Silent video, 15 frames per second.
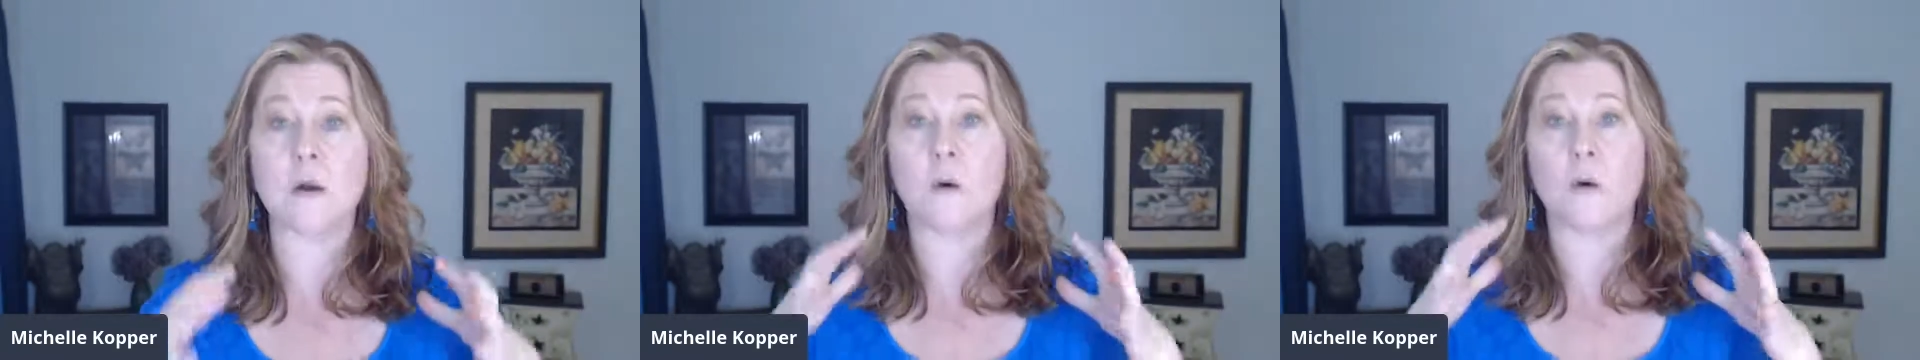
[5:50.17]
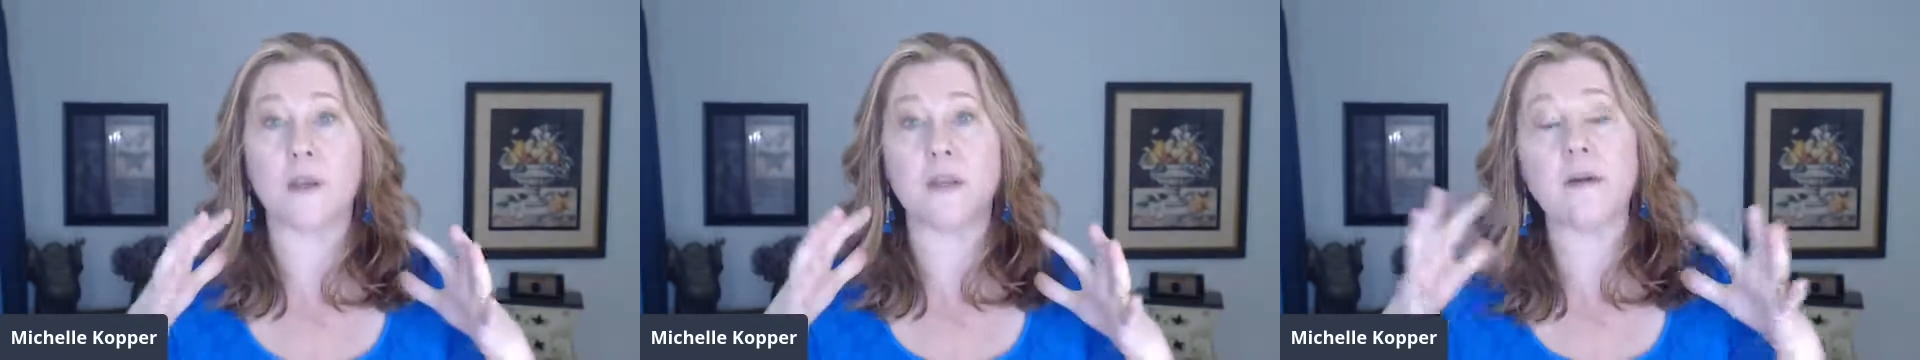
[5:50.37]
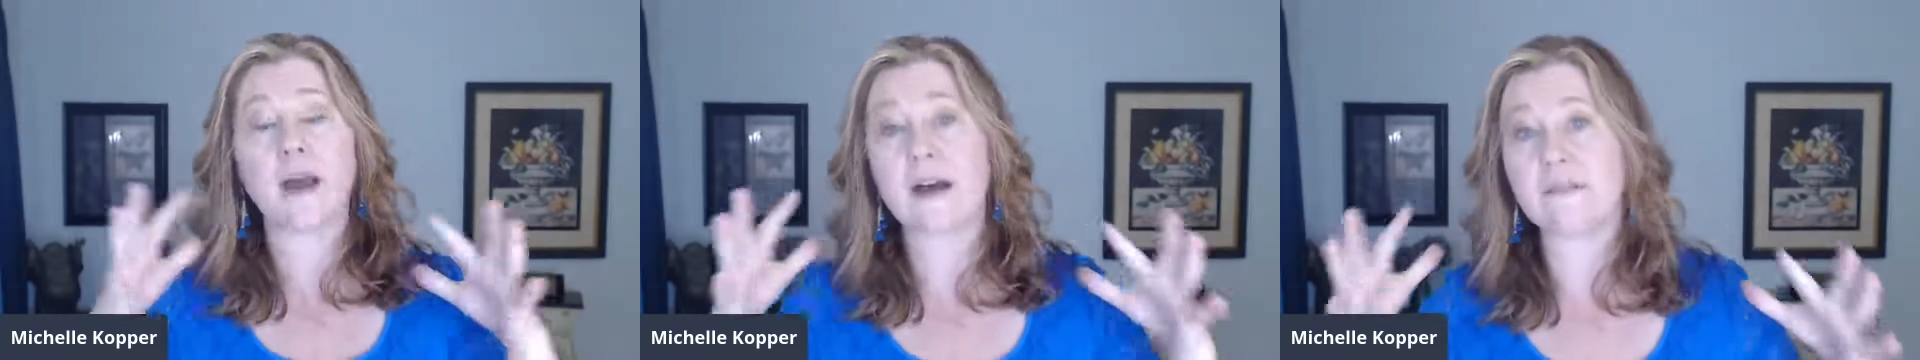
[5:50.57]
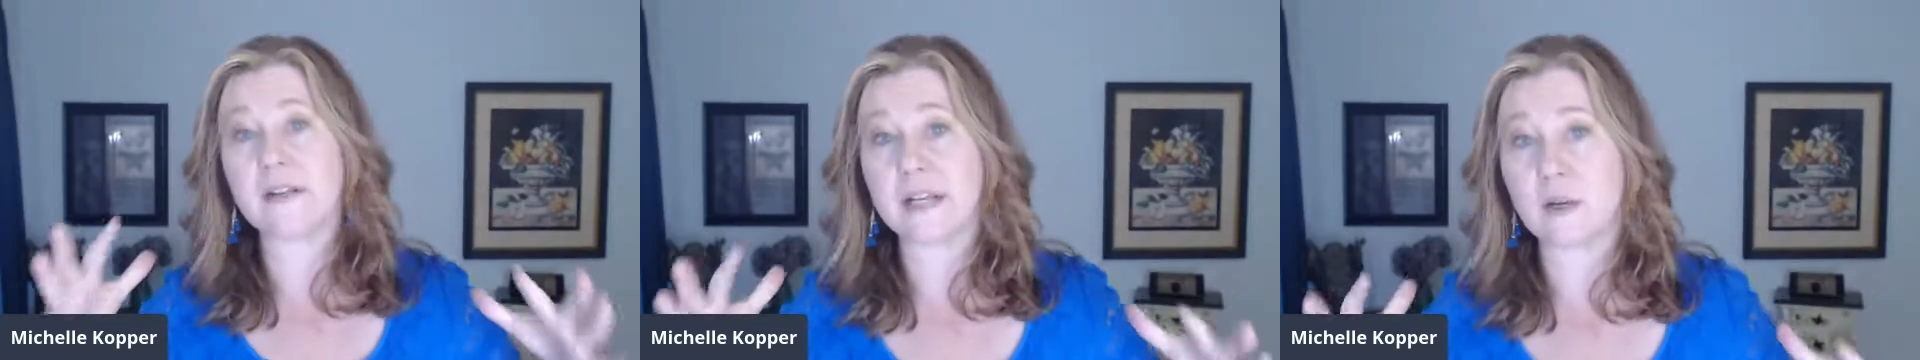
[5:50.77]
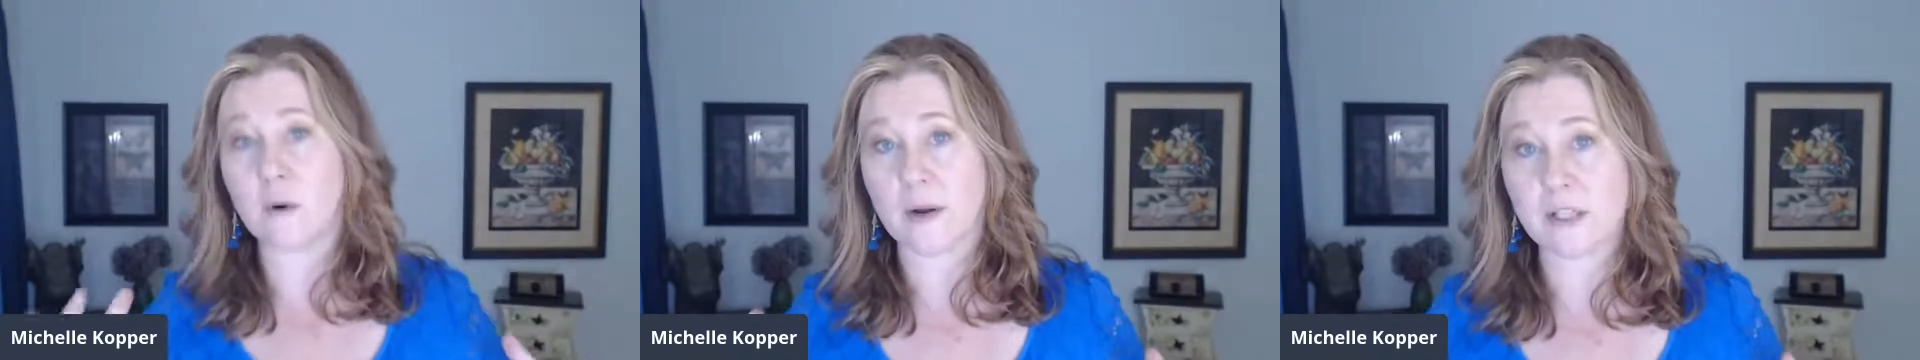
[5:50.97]
or you have
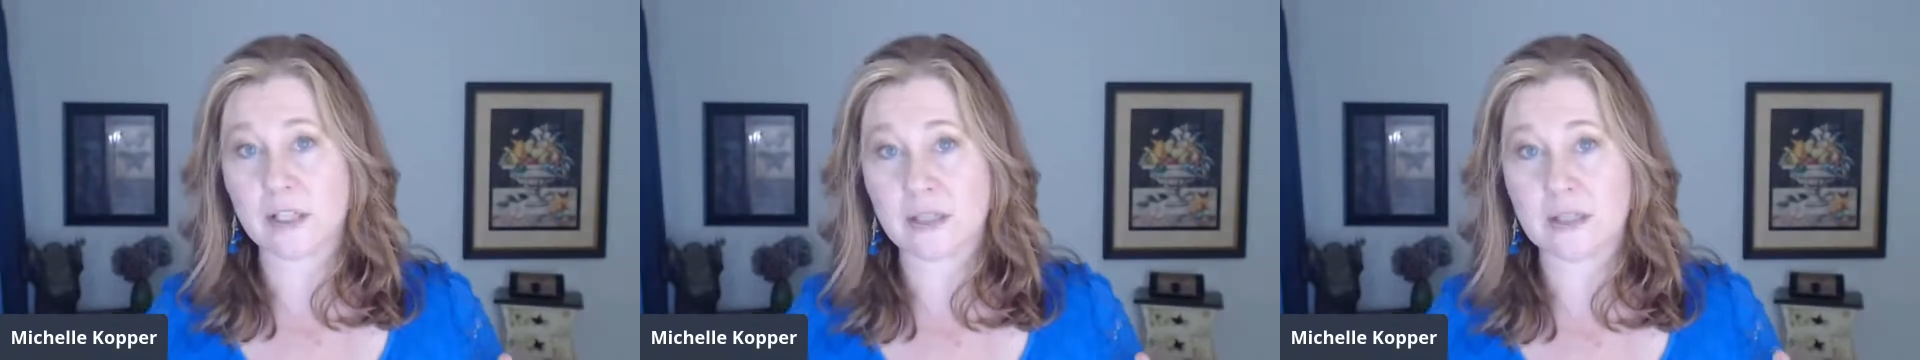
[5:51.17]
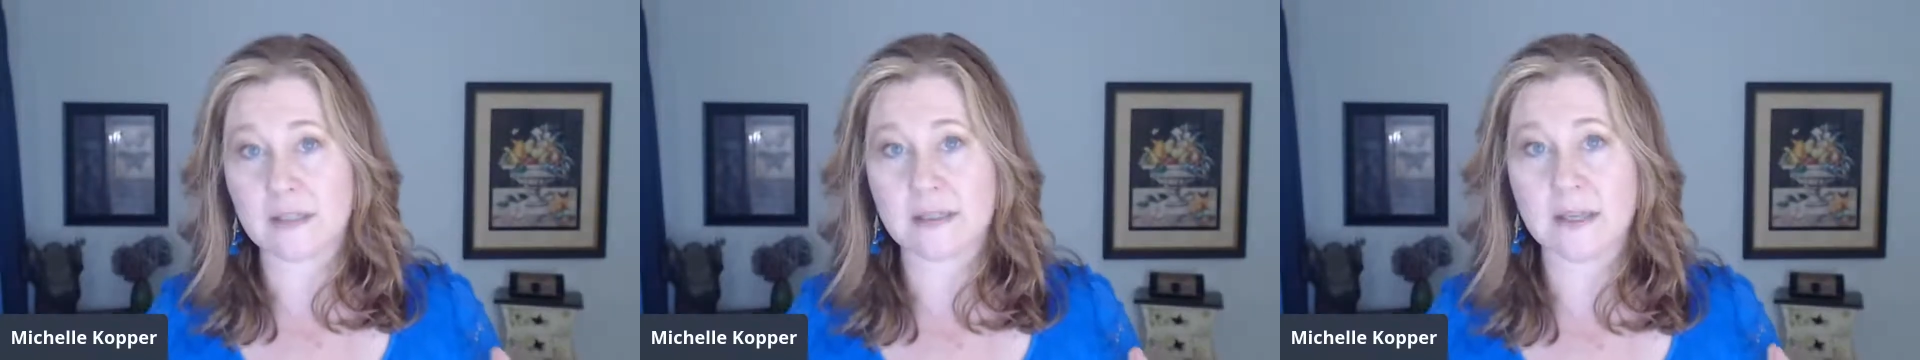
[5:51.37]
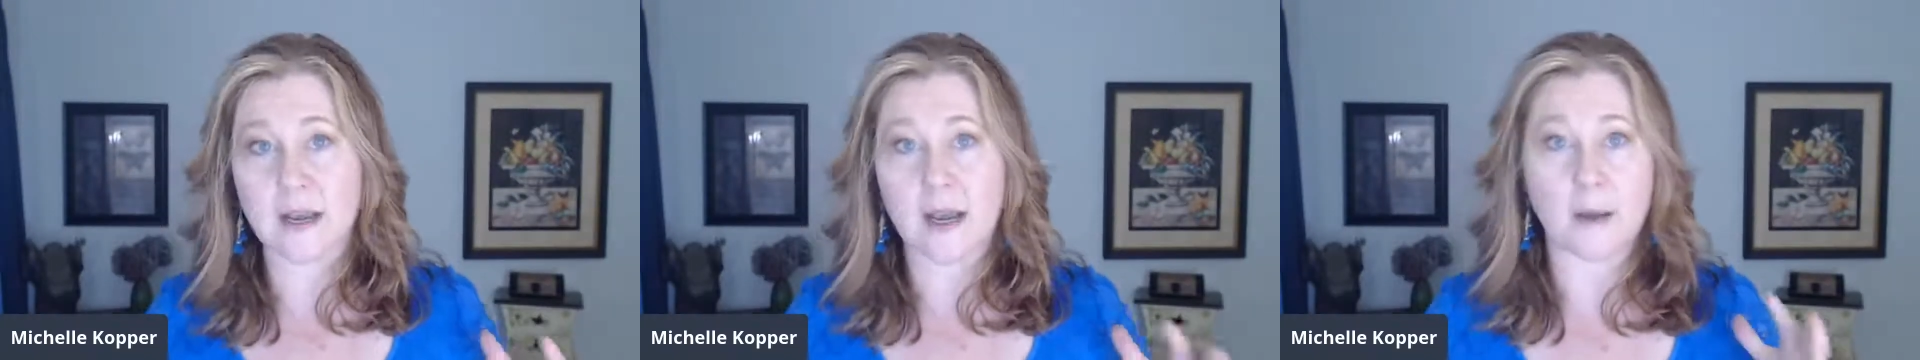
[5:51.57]
any questions